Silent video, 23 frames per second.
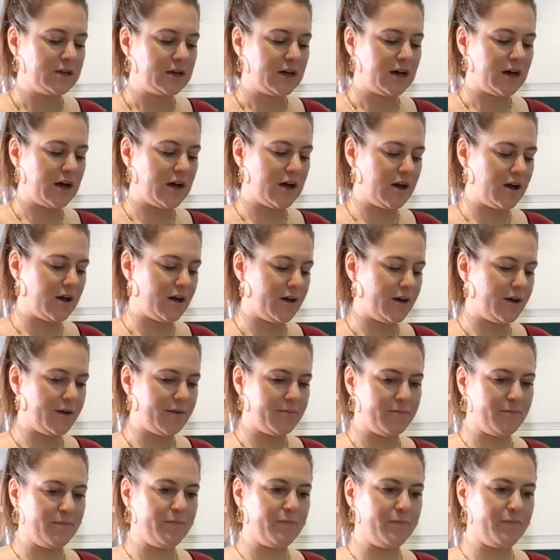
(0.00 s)

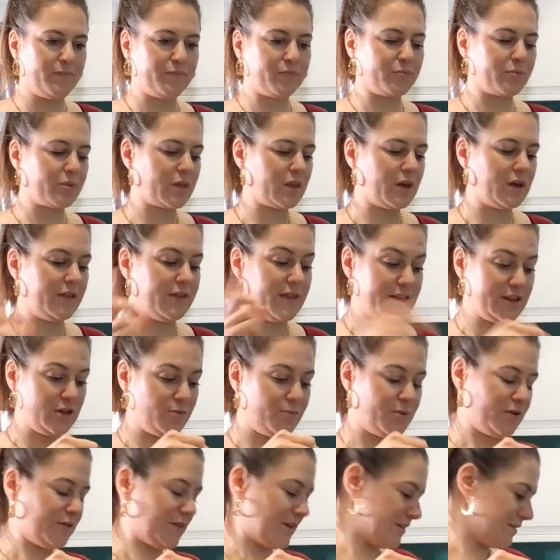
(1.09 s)
Then you
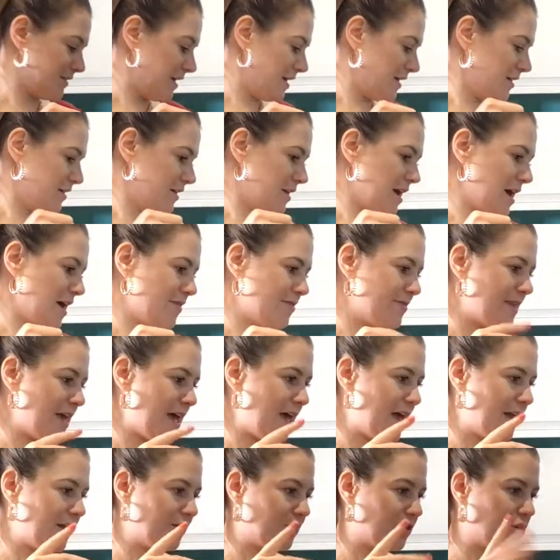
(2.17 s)
put this in and
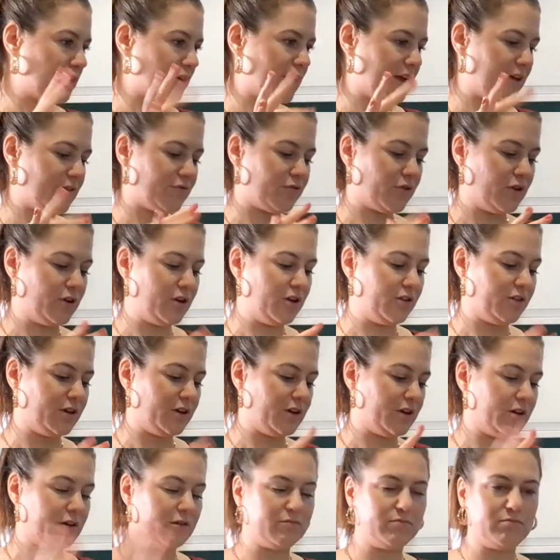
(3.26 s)
then cook it for
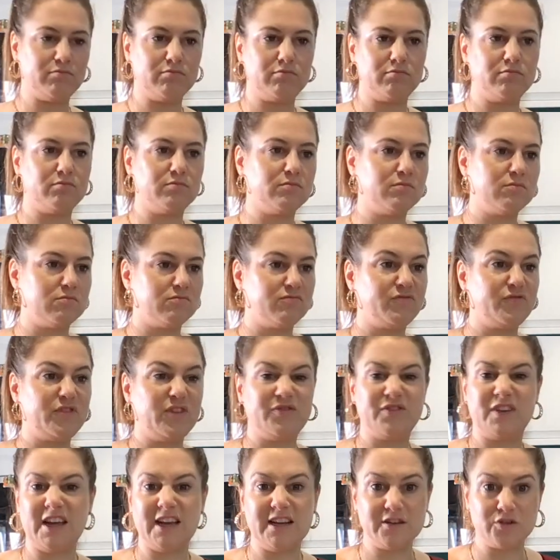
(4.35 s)
another
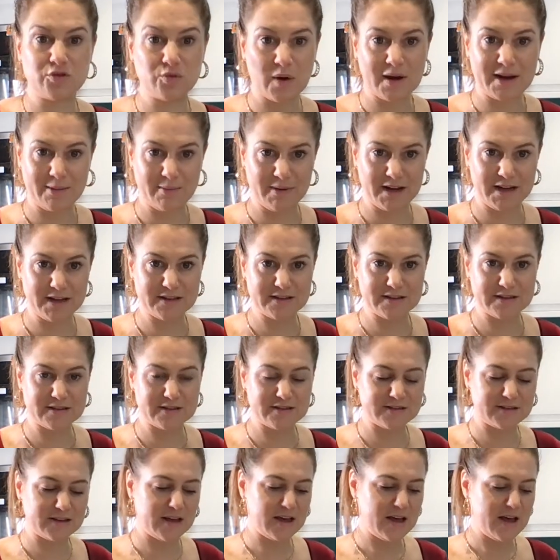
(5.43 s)
15-20
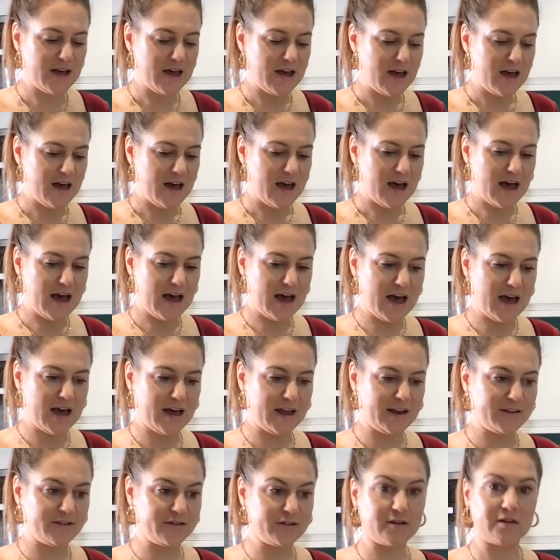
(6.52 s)
minutes.
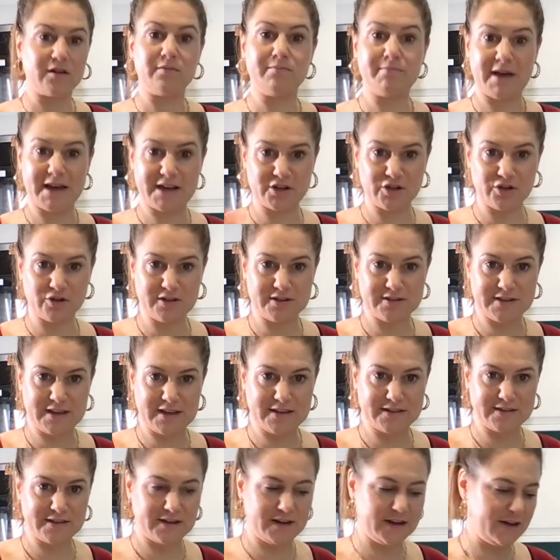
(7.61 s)
And make sure you
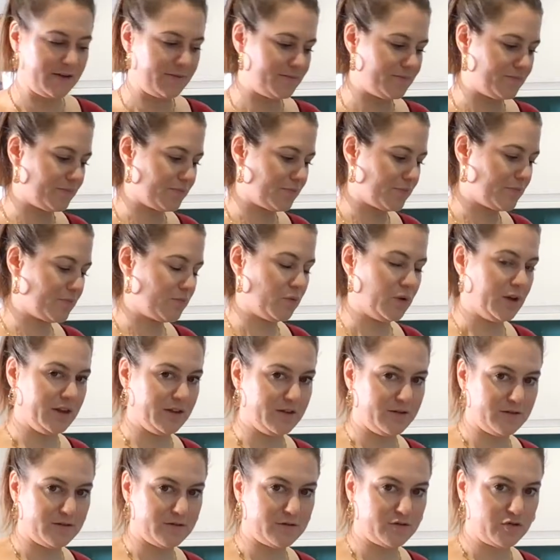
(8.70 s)
season it with
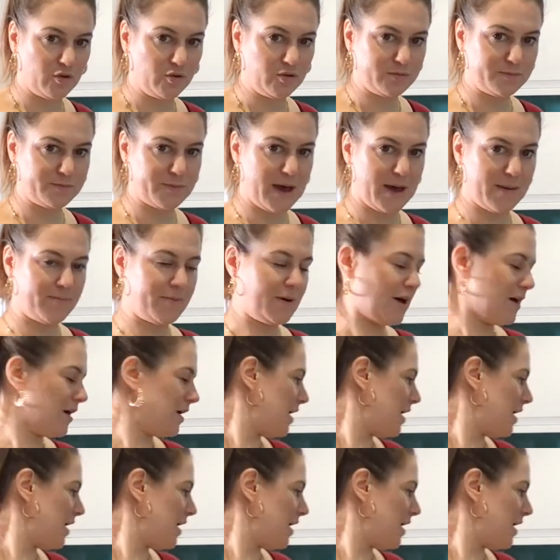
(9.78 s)
salt, pepper,